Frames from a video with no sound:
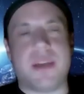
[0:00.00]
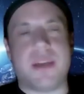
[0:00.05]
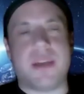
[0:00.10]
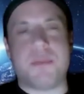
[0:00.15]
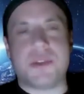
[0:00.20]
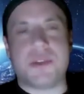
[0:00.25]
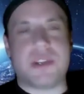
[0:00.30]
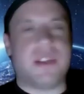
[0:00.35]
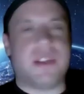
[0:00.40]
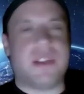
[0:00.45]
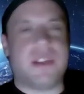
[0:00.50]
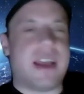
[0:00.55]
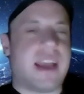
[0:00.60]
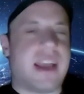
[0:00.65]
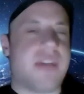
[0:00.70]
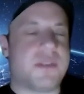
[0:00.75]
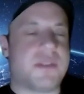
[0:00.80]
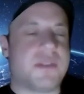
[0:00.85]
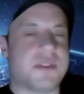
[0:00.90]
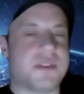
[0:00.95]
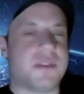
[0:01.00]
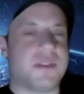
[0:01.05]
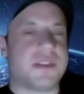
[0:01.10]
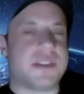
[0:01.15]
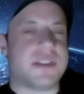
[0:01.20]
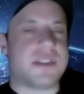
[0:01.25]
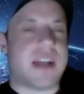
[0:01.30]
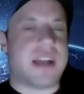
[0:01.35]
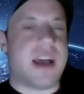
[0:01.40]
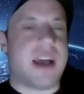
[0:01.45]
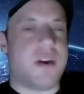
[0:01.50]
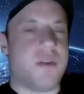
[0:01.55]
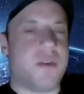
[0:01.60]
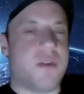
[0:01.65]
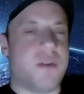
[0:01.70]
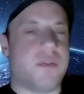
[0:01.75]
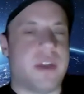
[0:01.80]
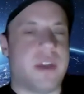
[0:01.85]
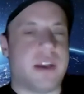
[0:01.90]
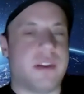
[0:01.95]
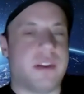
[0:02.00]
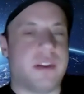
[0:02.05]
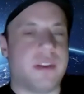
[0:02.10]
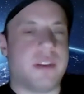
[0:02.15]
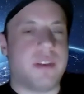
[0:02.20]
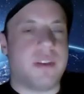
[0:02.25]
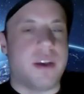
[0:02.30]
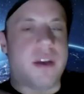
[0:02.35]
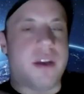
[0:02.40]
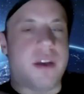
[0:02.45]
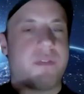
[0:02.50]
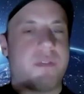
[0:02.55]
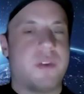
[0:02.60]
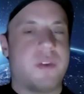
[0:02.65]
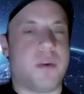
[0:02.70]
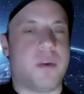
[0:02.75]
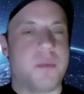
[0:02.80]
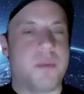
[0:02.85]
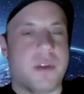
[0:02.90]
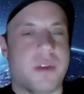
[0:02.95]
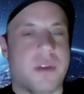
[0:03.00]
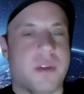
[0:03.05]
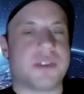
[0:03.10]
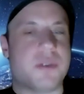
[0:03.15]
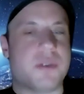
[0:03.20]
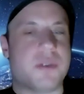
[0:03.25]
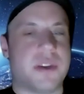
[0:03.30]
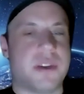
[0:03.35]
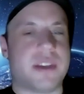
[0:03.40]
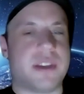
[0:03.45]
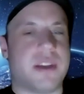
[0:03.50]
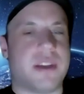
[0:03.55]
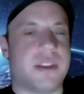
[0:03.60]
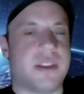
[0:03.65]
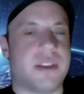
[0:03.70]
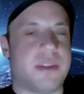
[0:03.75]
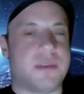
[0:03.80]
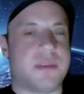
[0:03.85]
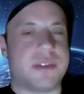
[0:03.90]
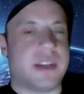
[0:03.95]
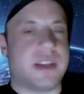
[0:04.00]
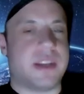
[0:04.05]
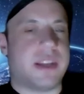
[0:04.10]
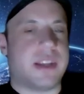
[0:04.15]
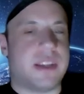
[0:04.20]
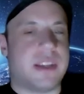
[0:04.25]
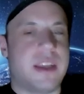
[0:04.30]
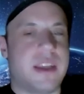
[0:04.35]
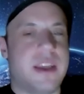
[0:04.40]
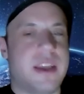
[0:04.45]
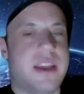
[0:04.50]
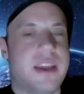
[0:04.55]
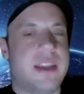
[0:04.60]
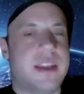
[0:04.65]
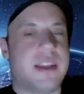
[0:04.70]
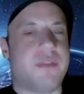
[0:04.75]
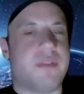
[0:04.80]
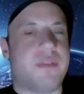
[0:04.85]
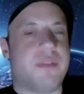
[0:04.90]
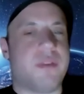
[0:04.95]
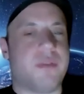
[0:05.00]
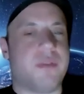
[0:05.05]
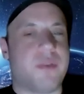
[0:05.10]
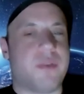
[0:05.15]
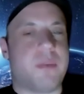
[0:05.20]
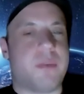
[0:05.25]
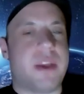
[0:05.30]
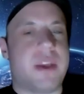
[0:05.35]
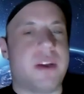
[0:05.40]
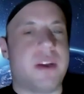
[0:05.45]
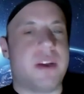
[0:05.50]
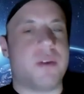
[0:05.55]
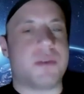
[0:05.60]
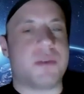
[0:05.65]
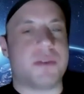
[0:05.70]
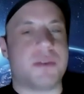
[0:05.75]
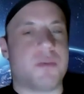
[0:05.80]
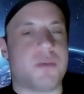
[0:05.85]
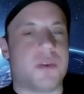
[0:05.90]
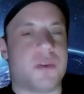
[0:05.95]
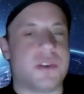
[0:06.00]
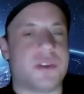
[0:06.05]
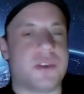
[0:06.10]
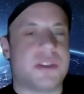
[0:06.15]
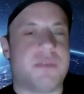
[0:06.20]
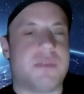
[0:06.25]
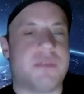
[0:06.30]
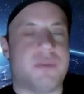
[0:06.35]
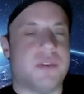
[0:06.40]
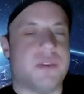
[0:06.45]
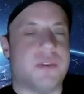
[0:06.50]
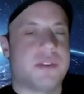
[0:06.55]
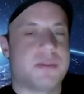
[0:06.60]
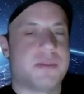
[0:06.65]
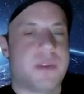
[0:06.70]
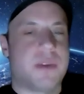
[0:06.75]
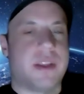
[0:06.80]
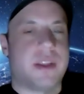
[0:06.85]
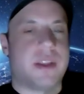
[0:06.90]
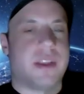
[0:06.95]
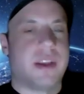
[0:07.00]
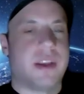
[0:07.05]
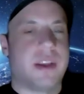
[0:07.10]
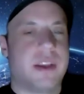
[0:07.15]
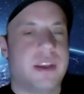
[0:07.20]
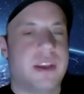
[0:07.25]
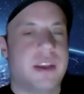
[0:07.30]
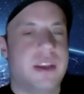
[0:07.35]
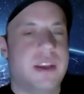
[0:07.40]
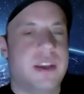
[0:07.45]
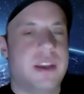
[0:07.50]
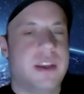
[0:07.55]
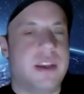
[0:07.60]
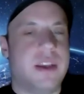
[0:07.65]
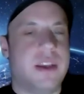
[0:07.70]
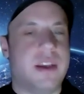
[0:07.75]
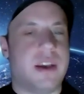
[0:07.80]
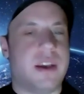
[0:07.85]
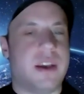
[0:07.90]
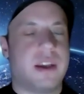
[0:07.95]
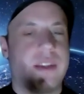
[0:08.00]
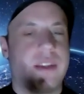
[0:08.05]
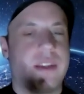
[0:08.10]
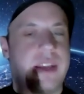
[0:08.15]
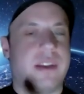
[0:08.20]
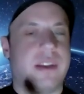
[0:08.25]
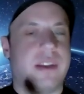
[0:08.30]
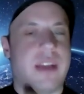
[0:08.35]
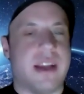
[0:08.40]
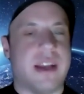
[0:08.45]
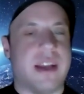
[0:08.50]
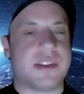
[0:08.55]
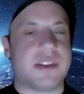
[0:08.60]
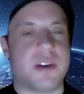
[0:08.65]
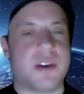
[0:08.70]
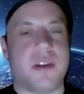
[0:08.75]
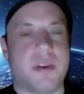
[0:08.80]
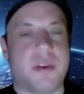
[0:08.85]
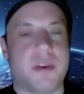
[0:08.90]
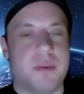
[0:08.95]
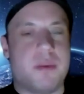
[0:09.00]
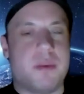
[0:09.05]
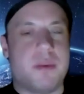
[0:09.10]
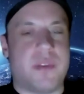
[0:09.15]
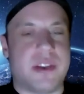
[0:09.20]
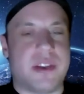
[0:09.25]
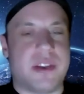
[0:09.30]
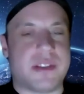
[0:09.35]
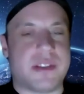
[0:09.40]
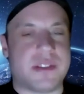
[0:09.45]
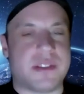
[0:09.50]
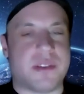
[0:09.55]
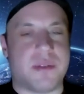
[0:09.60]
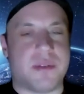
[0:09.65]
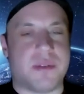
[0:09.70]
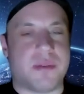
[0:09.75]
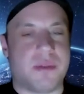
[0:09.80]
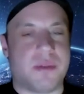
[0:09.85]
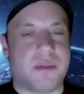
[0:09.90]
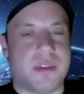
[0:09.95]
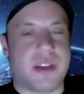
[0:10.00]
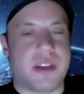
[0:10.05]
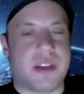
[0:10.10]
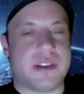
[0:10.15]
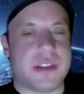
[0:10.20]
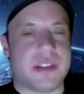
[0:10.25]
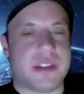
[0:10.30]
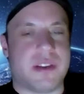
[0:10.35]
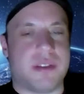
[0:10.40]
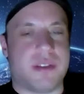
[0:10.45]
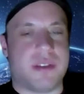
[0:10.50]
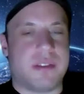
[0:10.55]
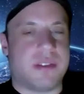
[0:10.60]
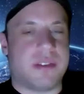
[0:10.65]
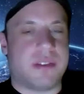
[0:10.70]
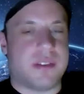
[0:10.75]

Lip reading: Brazil like have a certain style of like film or like storytelling that was like different from here? Or was it more just influenced by like I guess Hollywood movies, or like you said, or?